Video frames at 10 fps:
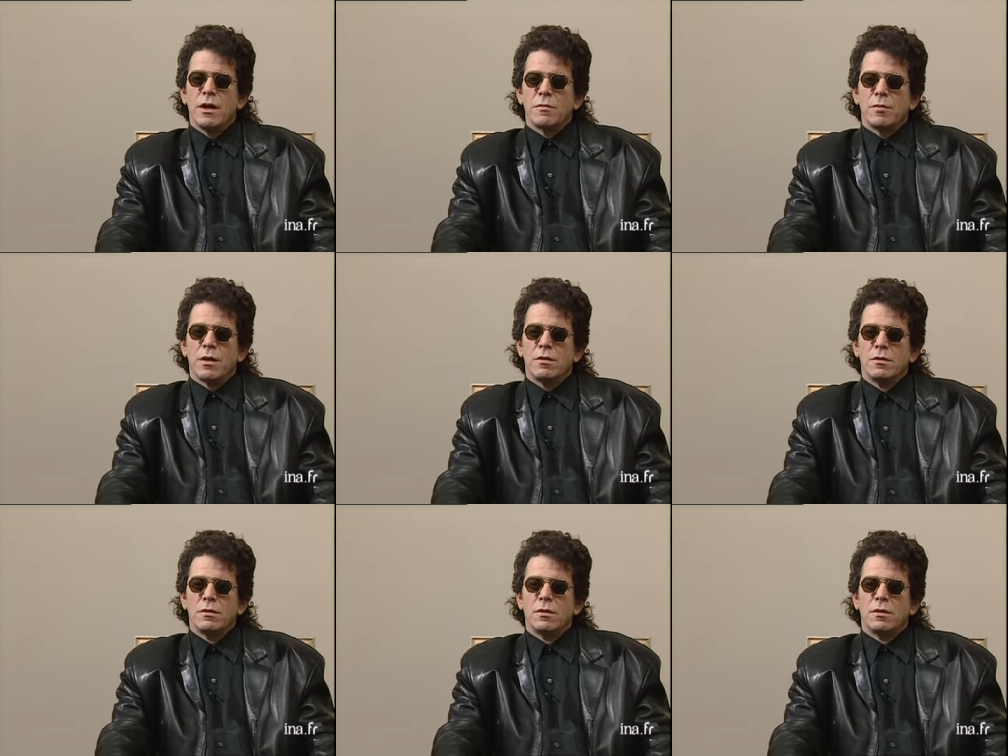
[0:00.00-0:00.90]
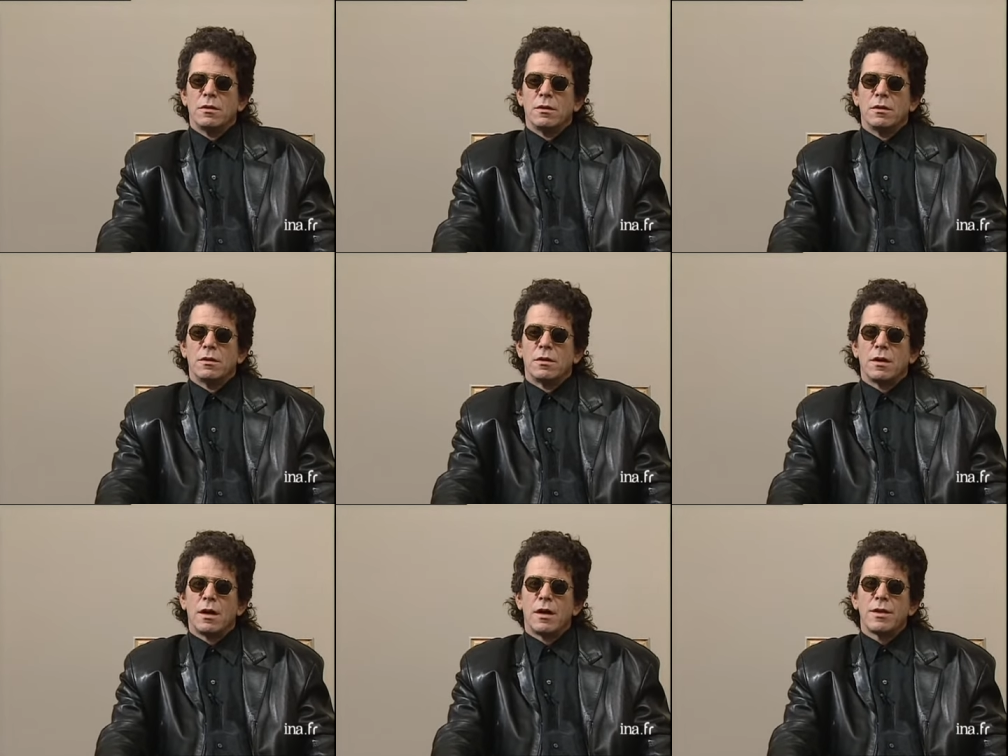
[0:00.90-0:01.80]
getting better.
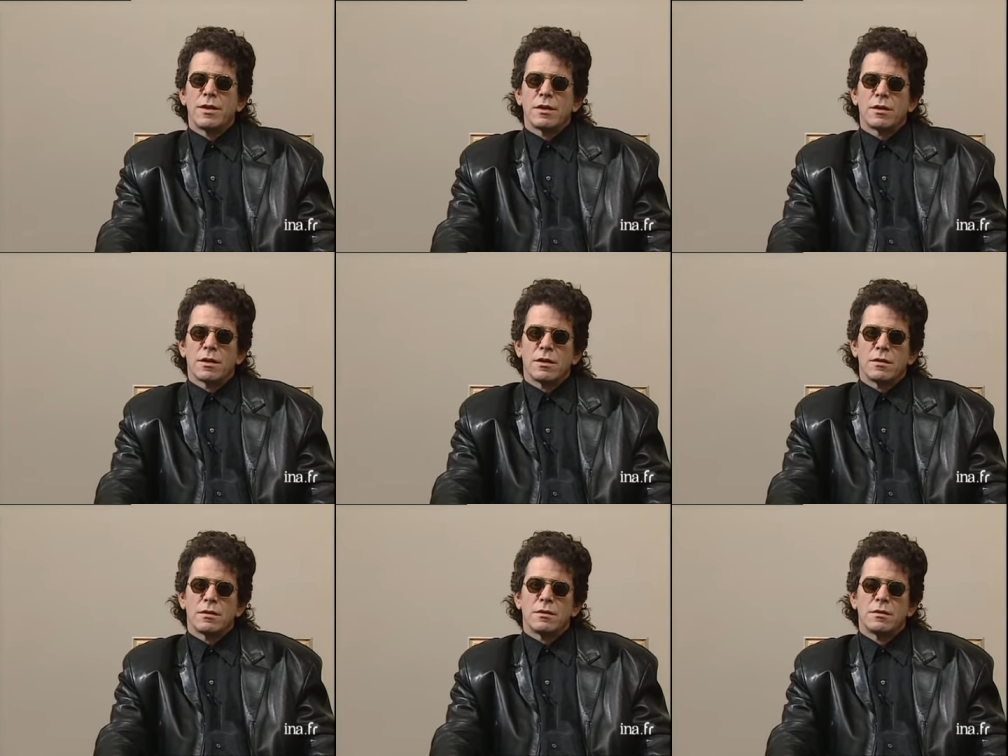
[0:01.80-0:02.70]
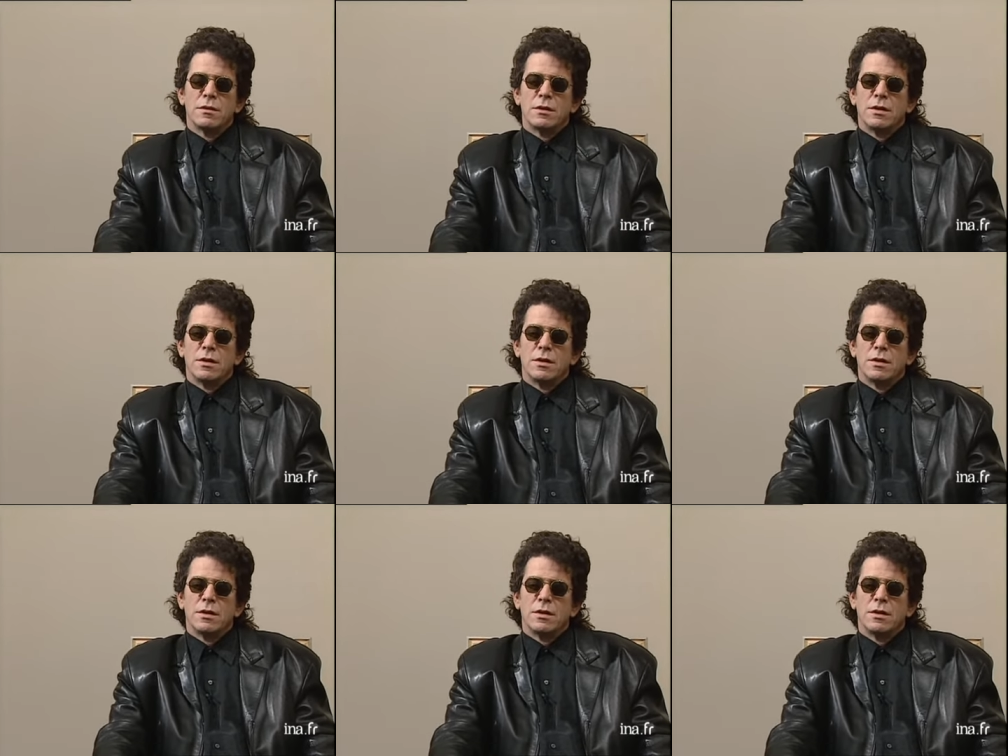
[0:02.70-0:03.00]
I think that uh,